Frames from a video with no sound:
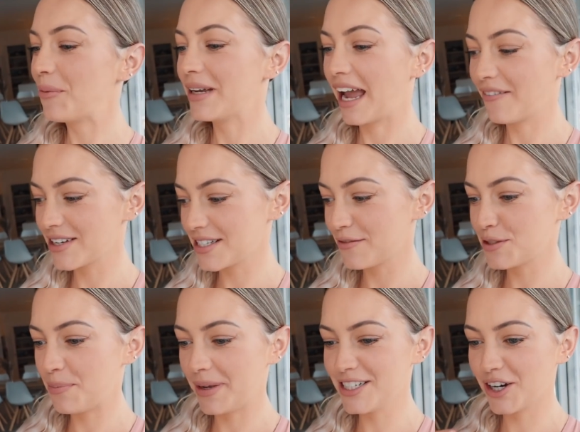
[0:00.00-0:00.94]
we gave
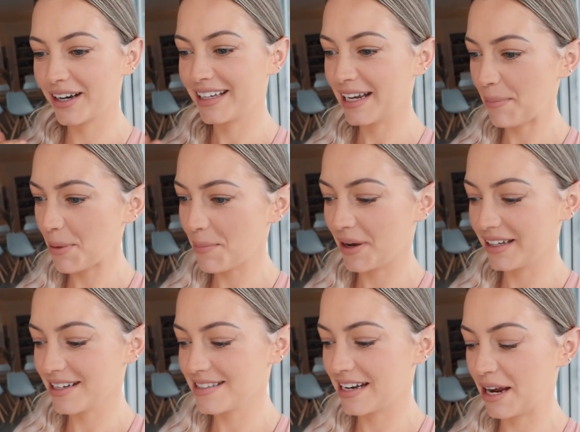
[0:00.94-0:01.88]
ourselves a big giant kick up the butt
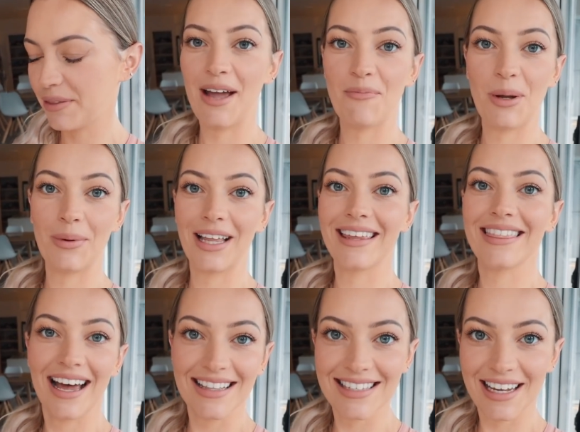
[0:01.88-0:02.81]
yesterday and we were like,
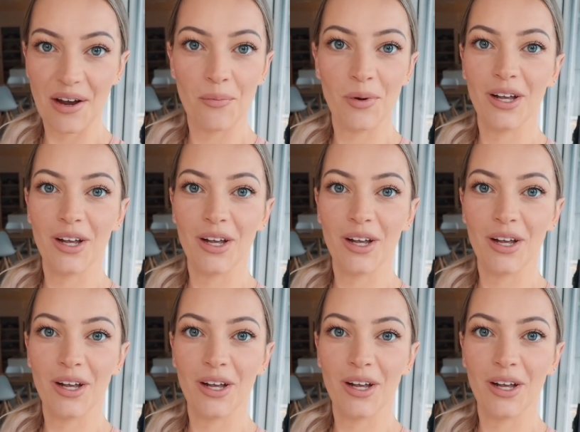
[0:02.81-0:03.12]
that's it.